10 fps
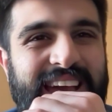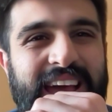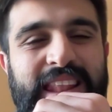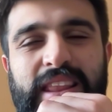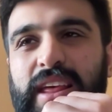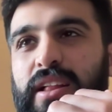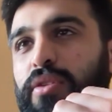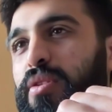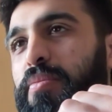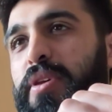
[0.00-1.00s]
and
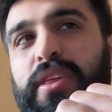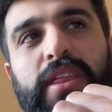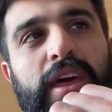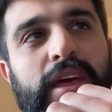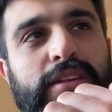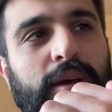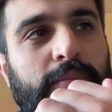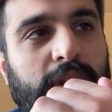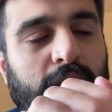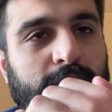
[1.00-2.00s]
they'll be there
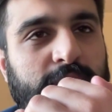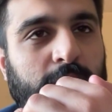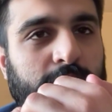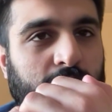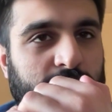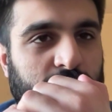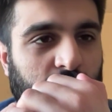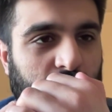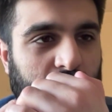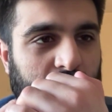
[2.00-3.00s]
sometimes
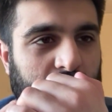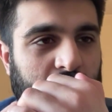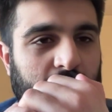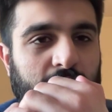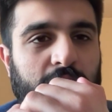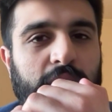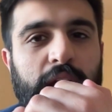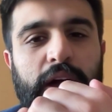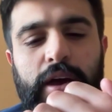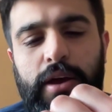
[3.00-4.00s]
not there,
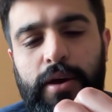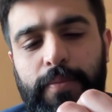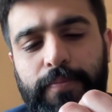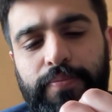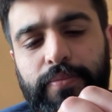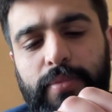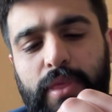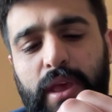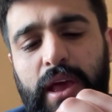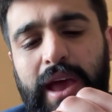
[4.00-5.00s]

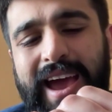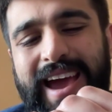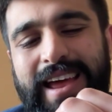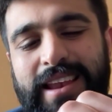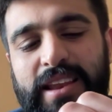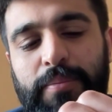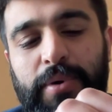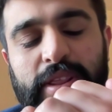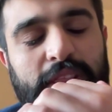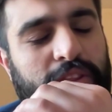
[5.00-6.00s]

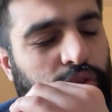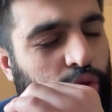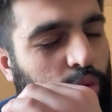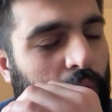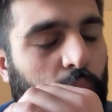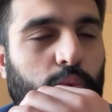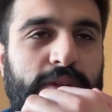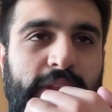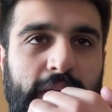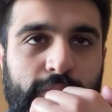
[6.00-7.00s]
but you are
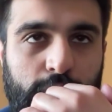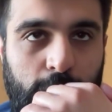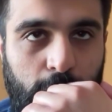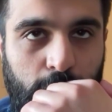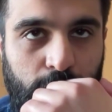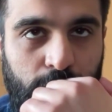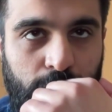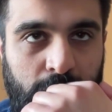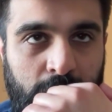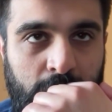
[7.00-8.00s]
always there for you.
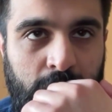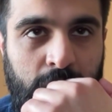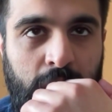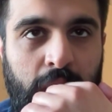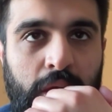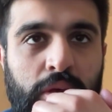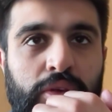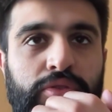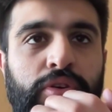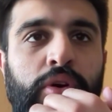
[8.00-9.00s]

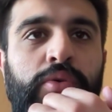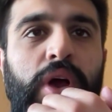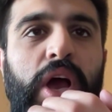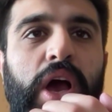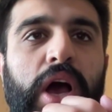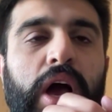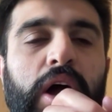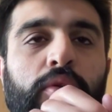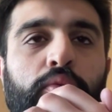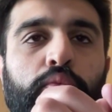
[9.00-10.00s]
So
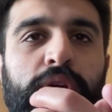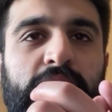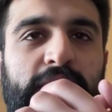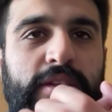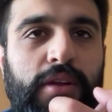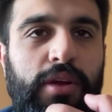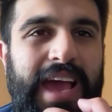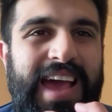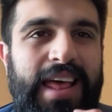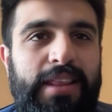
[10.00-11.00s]
we need to
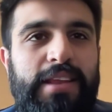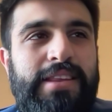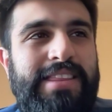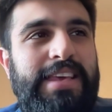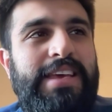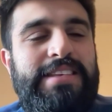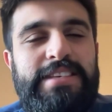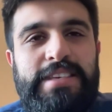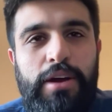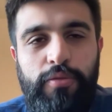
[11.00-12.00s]
look at the
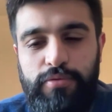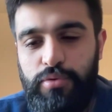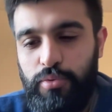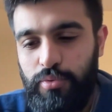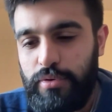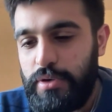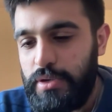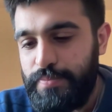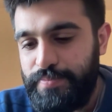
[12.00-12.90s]
self-talk